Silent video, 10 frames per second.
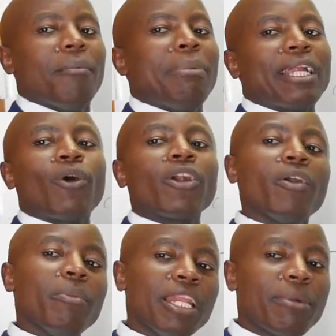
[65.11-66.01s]
But what
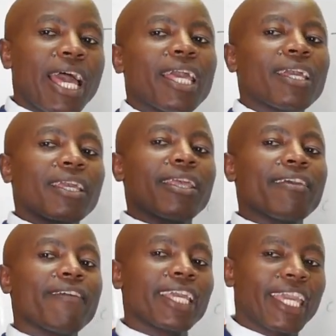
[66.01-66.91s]
do you mean by
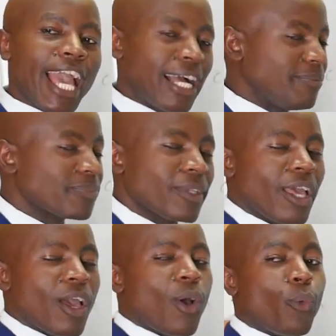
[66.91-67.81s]
giving care?
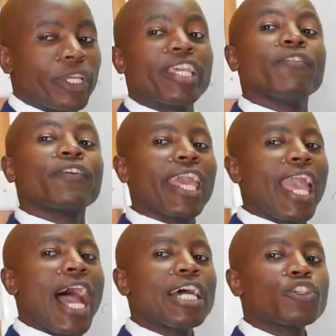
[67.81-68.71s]
We give
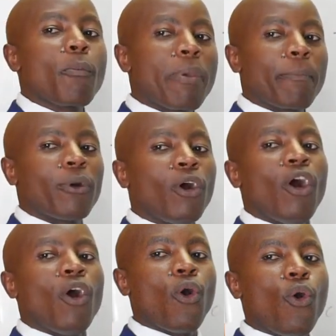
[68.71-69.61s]
care to
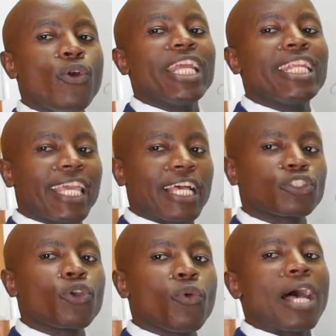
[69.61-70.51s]
people who need care.
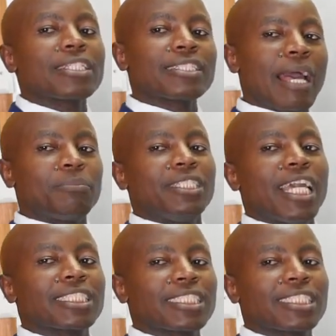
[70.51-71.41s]
So your
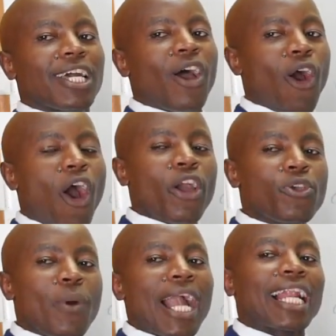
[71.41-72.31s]
subjects or
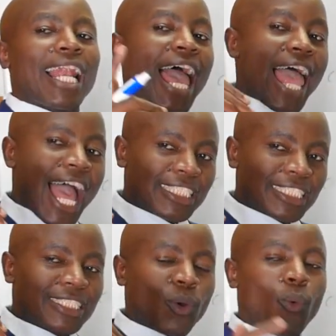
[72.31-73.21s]
your
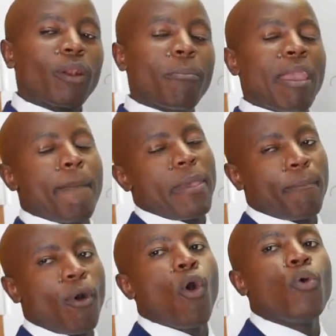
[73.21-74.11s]
clients will be
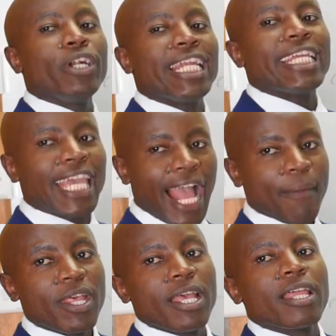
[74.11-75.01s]
people who need
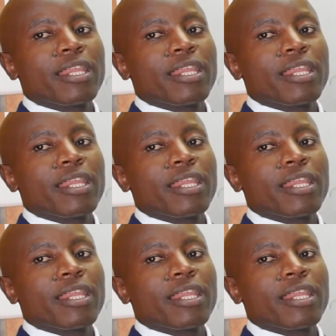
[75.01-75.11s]
care.